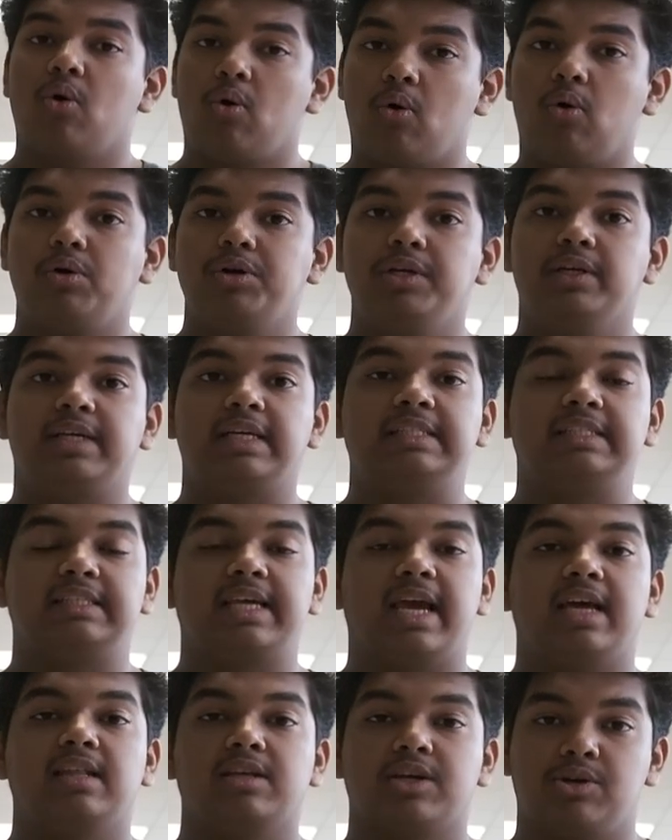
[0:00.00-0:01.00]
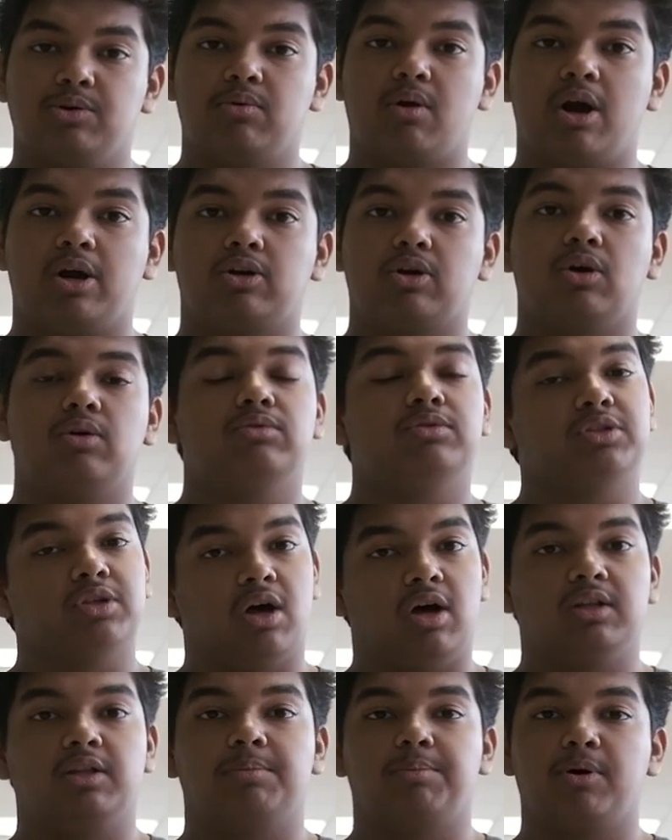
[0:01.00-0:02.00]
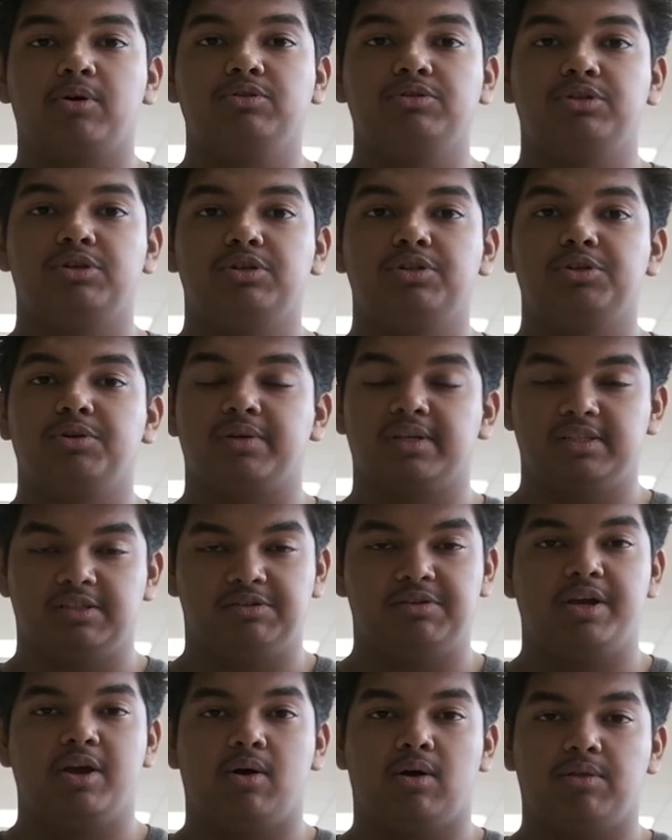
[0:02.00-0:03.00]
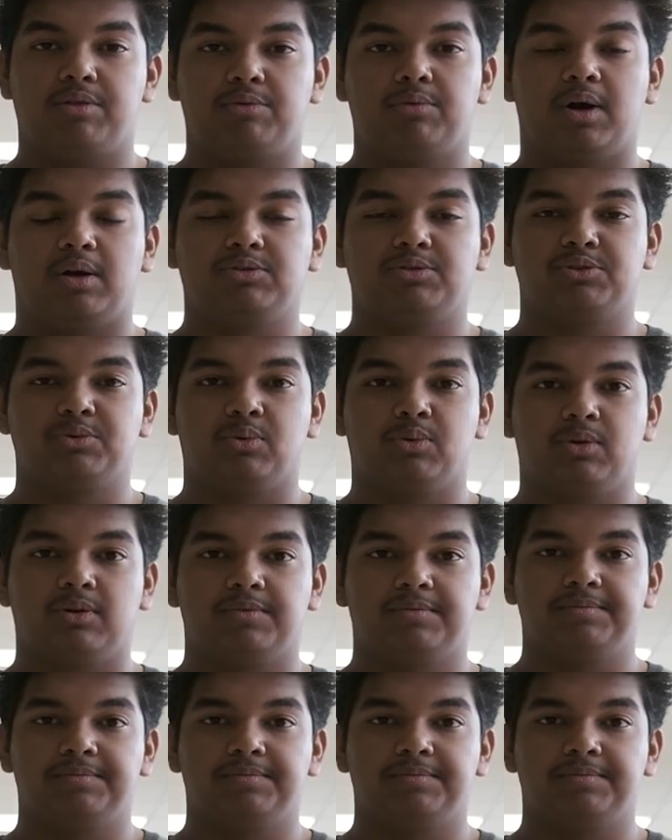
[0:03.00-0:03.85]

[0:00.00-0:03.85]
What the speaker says: or you can scan the QR codes on the posters you can see all throughout school.